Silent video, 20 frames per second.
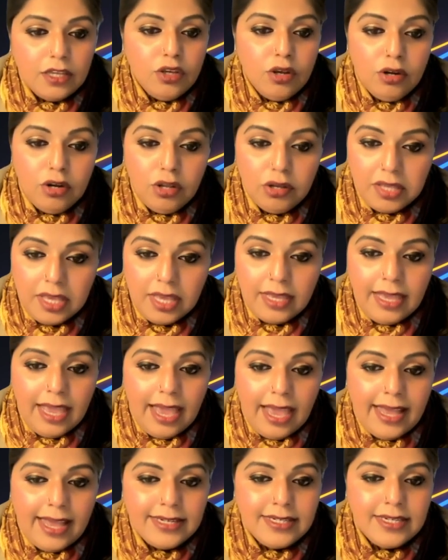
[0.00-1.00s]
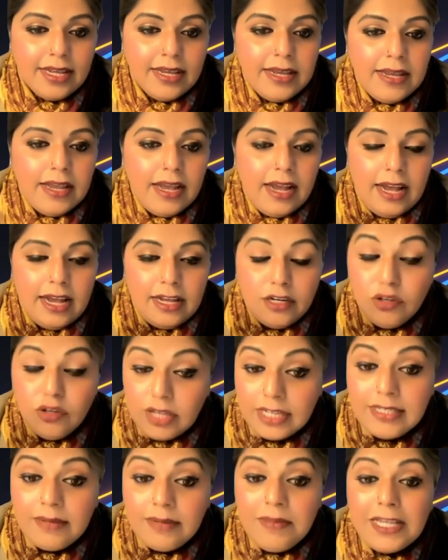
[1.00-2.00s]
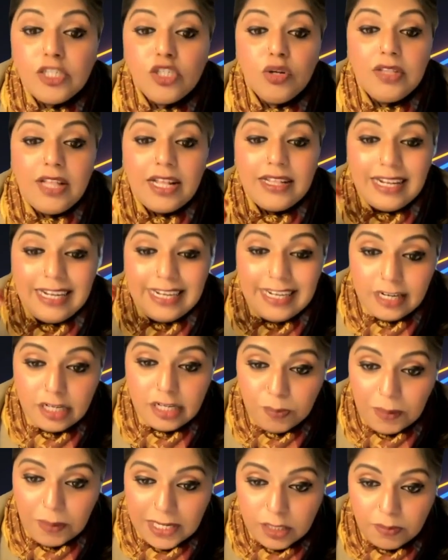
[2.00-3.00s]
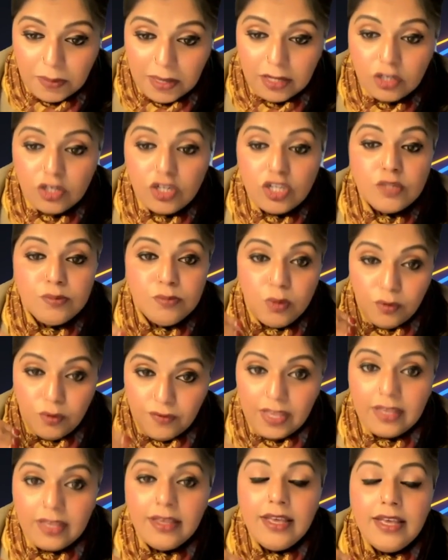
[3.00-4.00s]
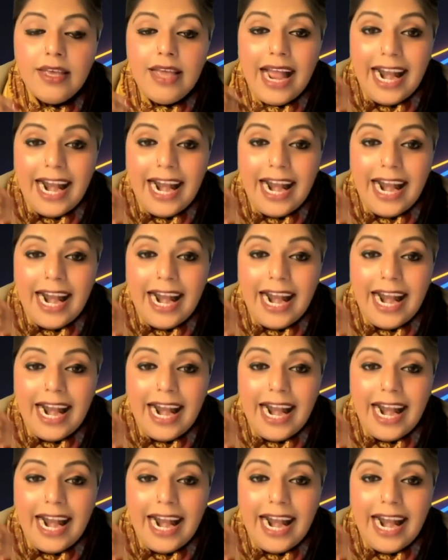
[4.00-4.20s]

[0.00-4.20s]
You're looking to make sure that the leadless pacemaker is moving